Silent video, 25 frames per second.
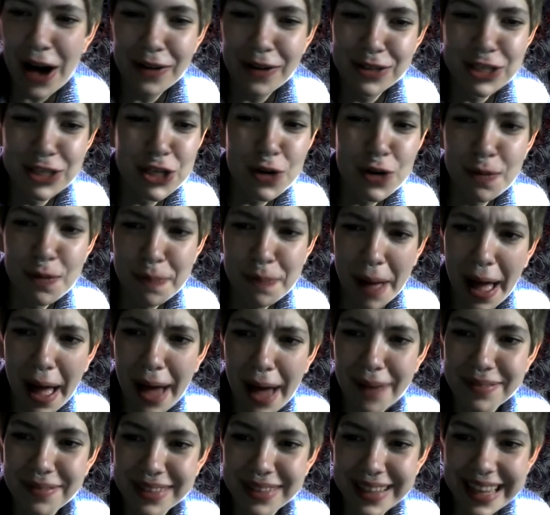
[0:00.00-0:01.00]
was so
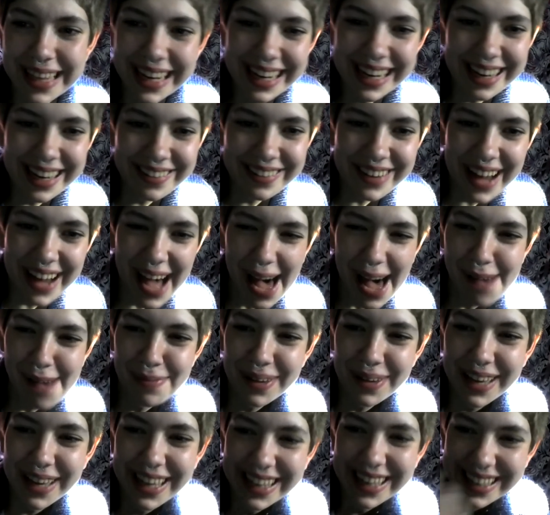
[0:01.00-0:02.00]
pumped that it never
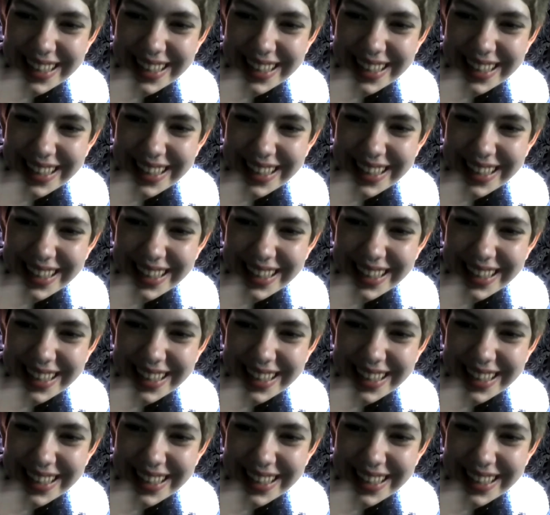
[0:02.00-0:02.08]
happened.